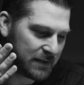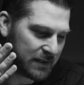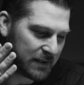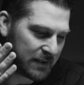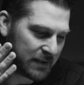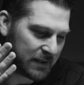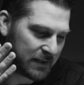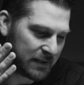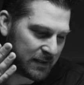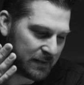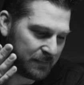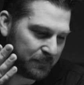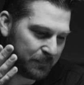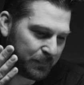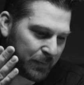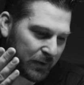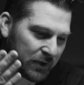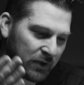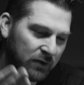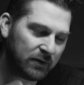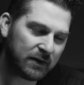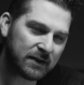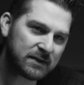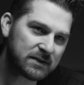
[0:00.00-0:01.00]

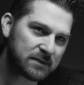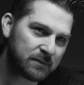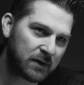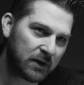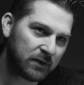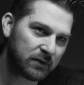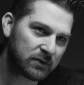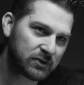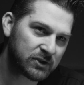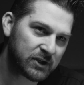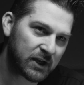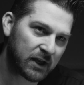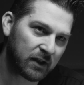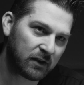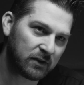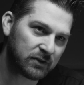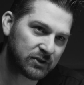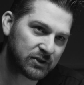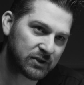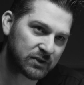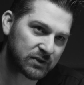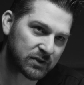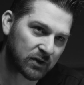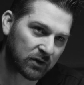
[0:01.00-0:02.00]
But you had some other
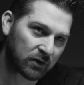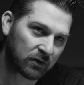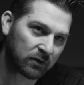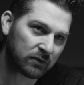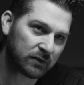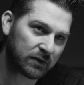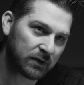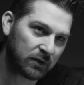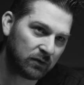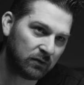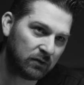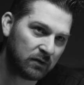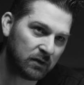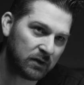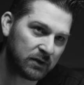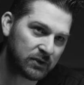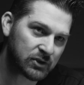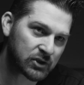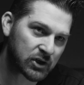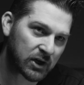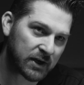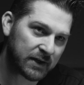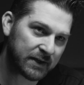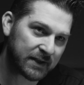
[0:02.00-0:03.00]
challenges early
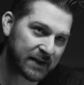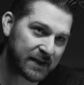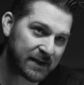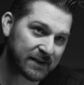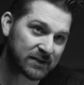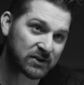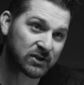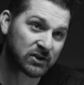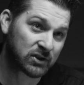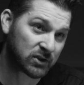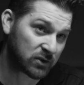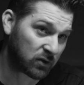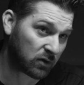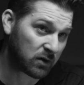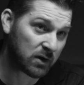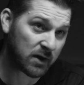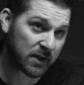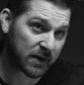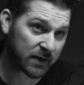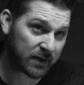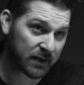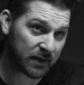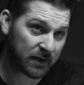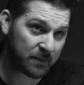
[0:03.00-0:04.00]
on trying to get
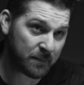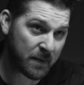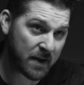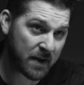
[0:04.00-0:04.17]
started in